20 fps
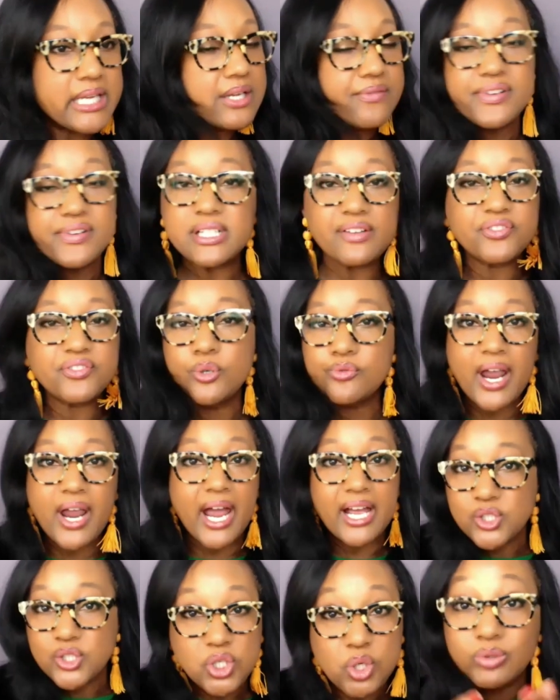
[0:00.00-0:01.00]
Even if you've
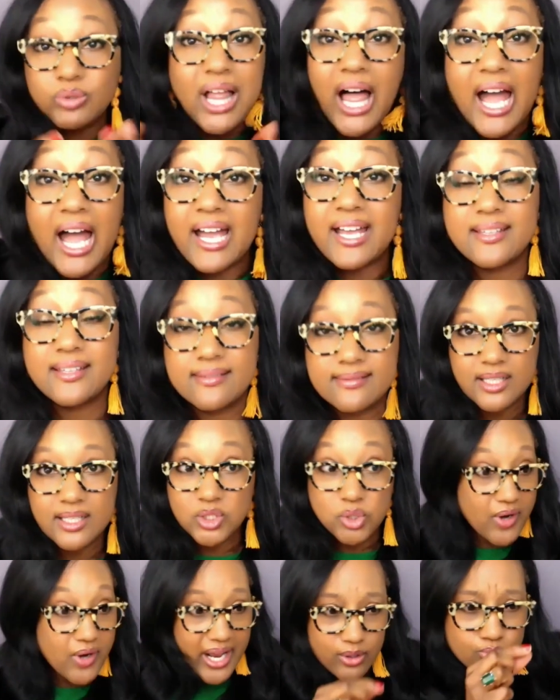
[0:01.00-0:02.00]
got 2 lines
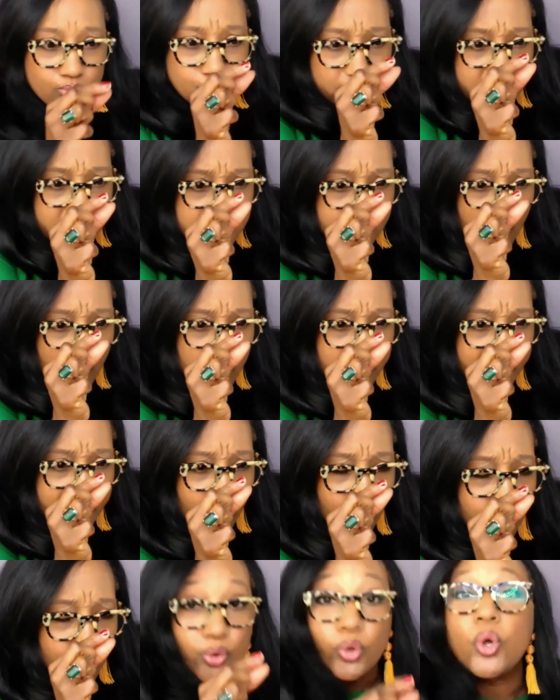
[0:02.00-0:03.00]
and you've got a really small
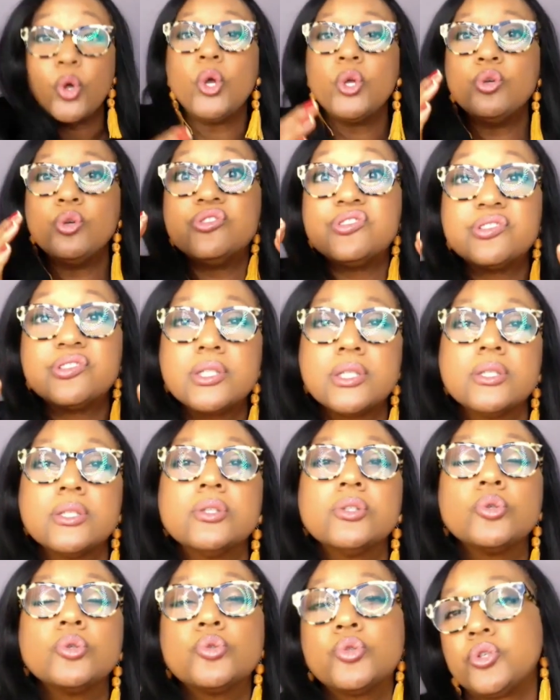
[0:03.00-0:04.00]
character, you
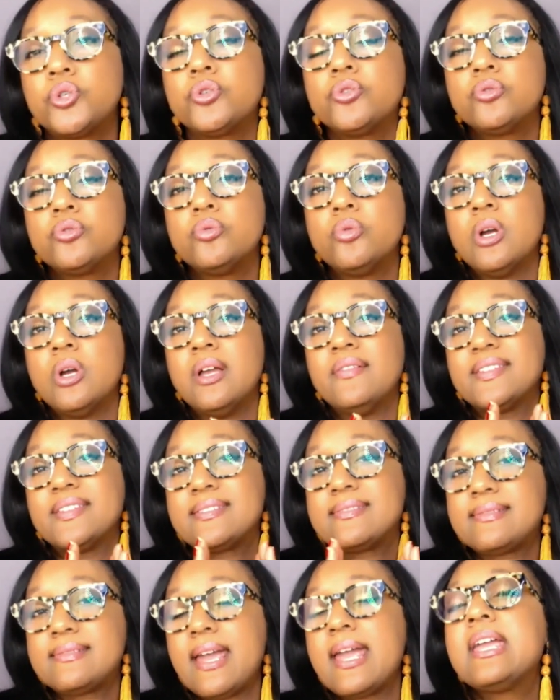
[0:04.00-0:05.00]
still do the
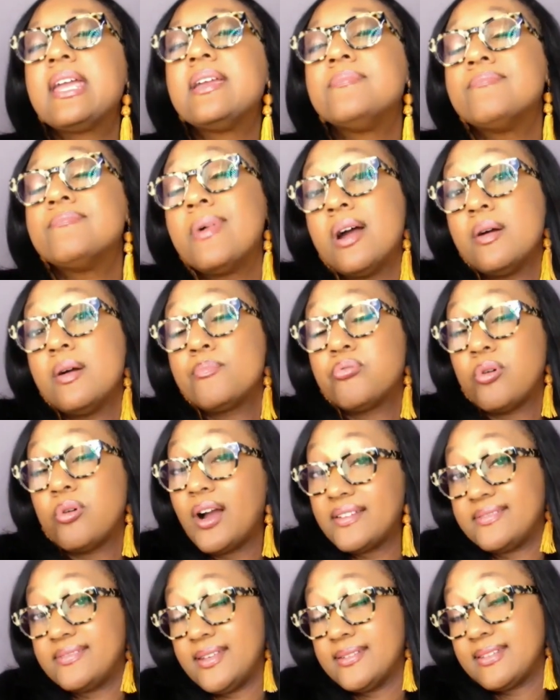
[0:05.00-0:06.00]
same
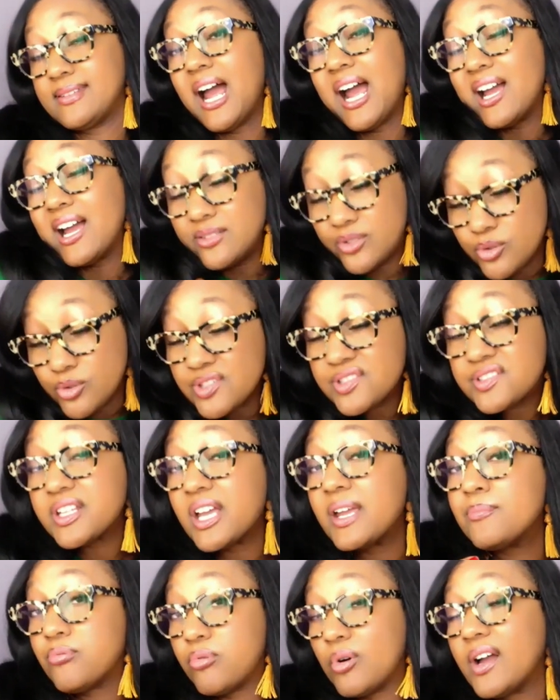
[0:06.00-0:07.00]
process. I do the
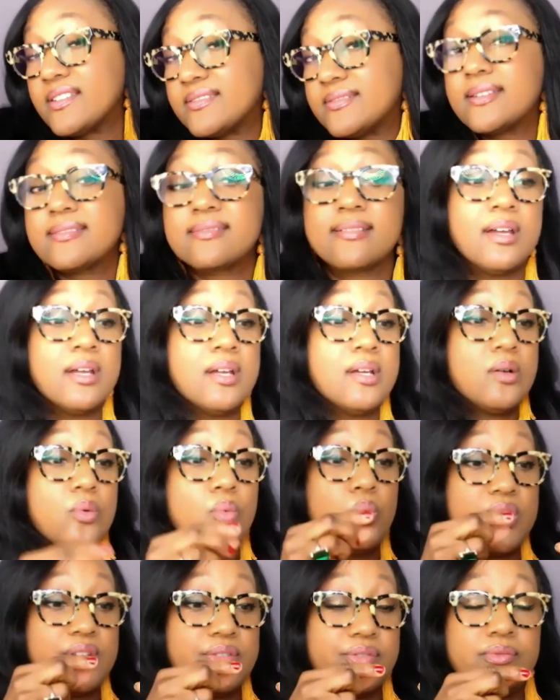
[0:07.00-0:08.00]
same process
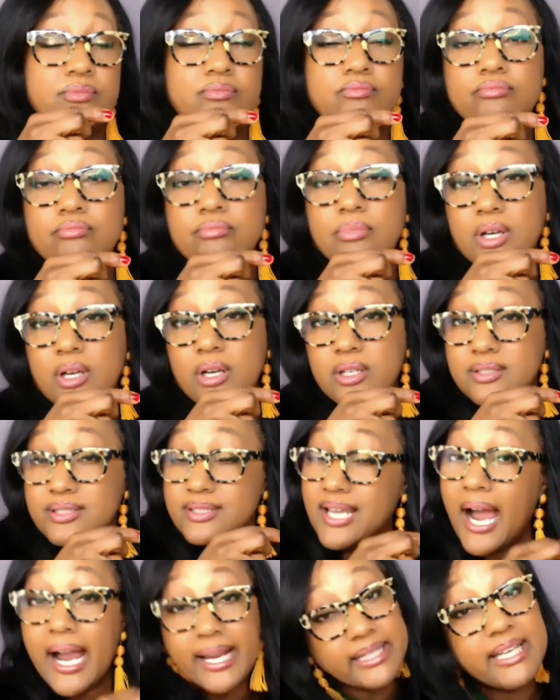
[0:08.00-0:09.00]
with a
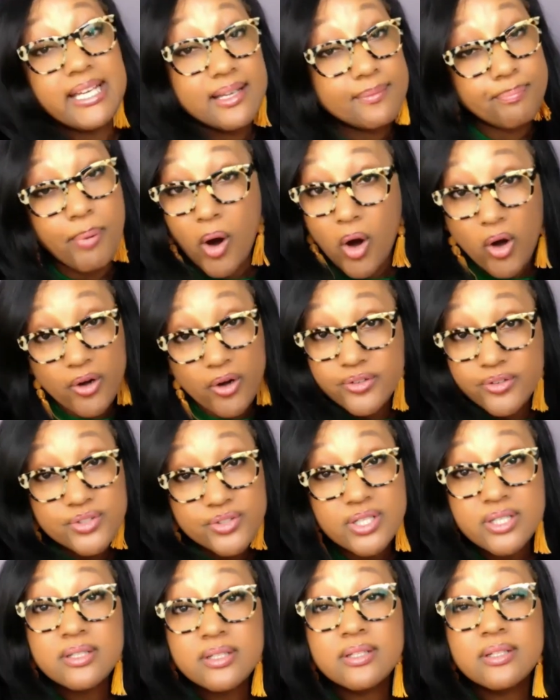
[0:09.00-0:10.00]
tiny part
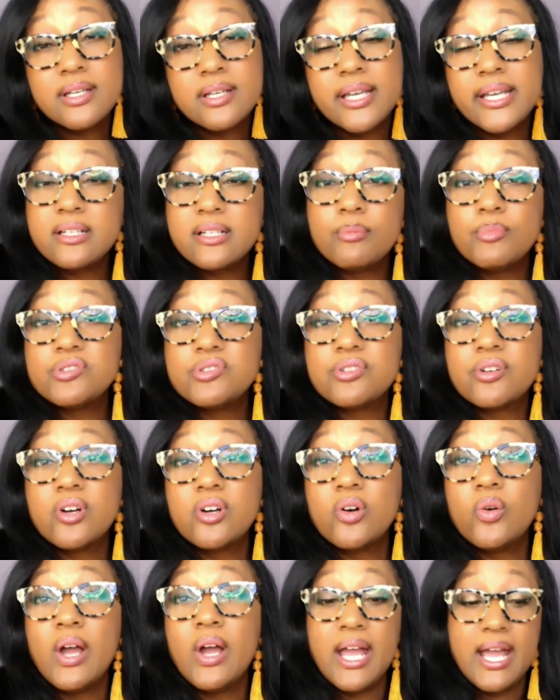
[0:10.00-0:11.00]
in a
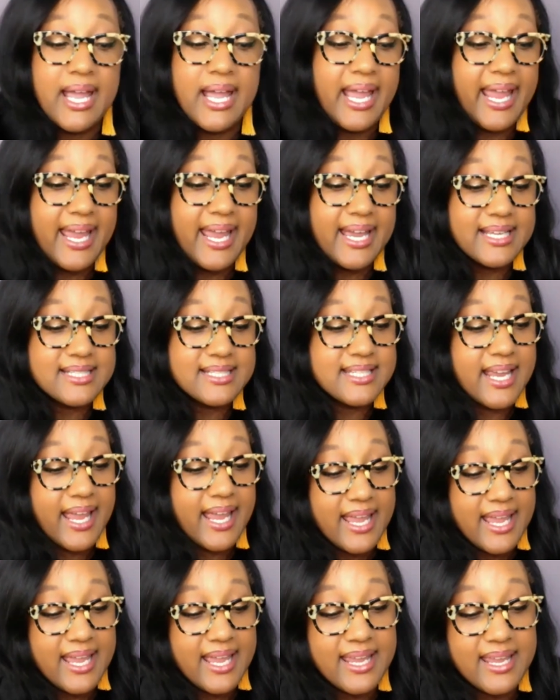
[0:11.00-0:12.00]
musical and
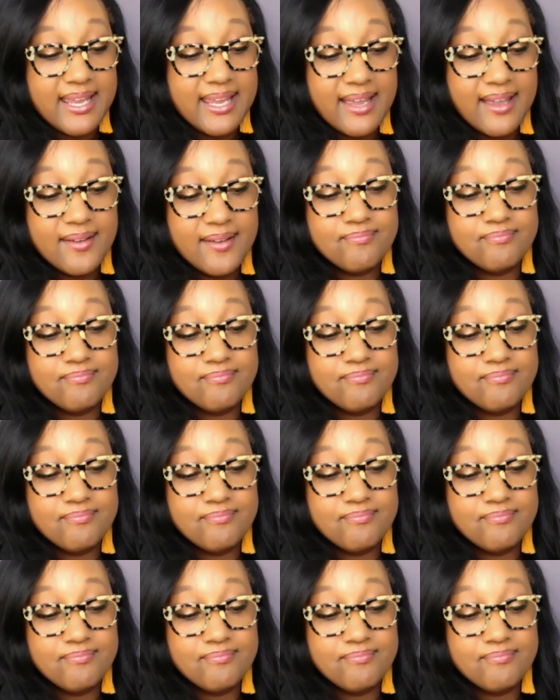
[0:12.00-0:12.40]
a